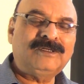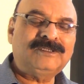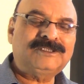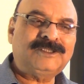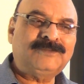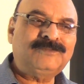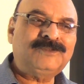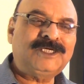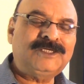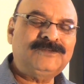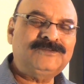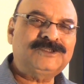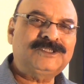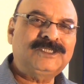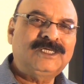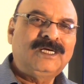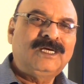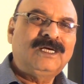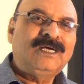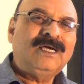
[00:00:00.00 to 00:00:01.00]

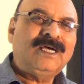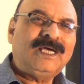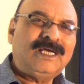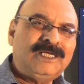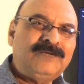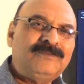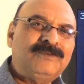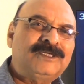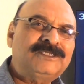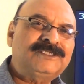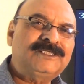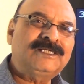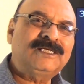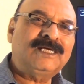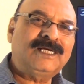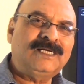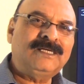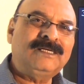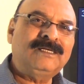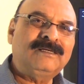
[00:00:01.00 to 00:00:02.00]
Sometimes any person
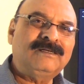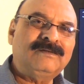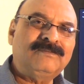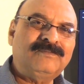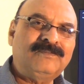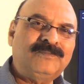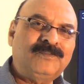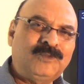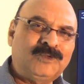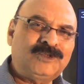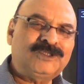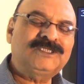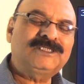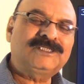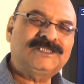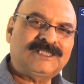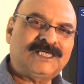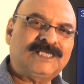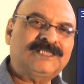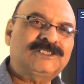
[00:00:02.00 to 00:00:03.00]
can
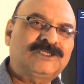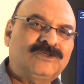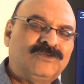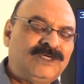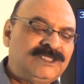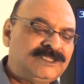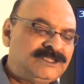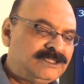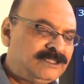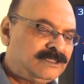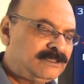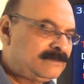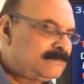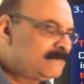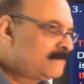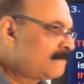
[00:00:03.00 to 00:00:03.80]
put such question.